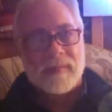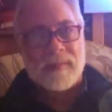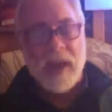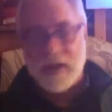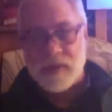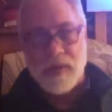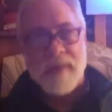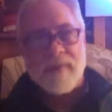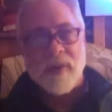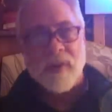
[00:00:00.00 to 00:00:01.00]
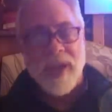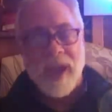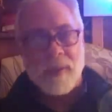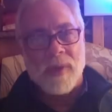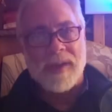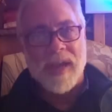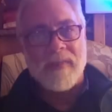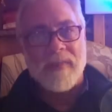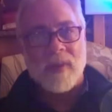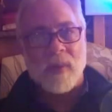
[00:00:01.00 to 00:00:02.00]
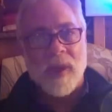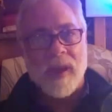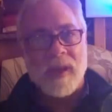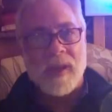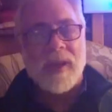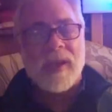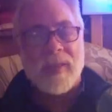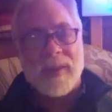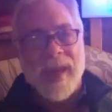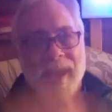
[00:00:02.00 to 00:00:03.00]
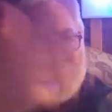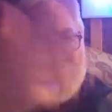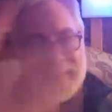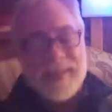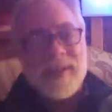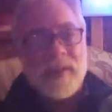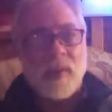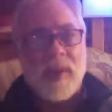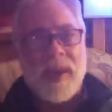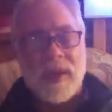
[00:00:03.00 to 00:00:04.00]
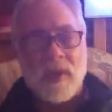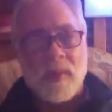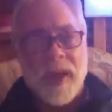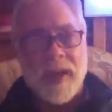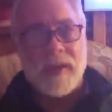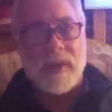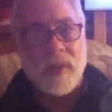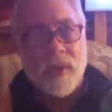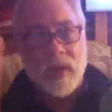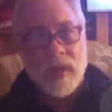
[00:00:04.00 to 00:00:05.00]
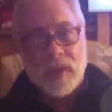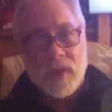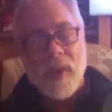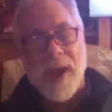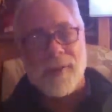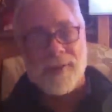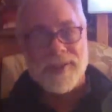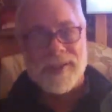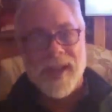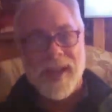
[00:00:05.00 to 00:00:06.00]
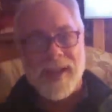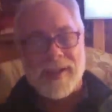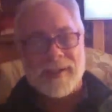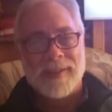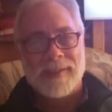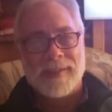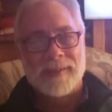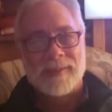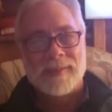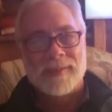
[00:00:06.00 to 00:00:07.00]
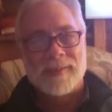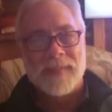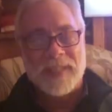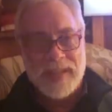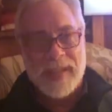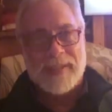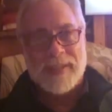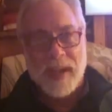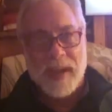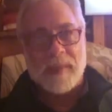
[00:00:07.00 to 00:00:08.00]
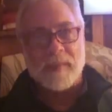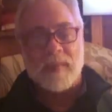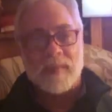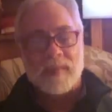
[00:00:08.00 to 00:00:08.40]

And do that for an hour a day for a week. The next week, you might do two hours a day. It takes time.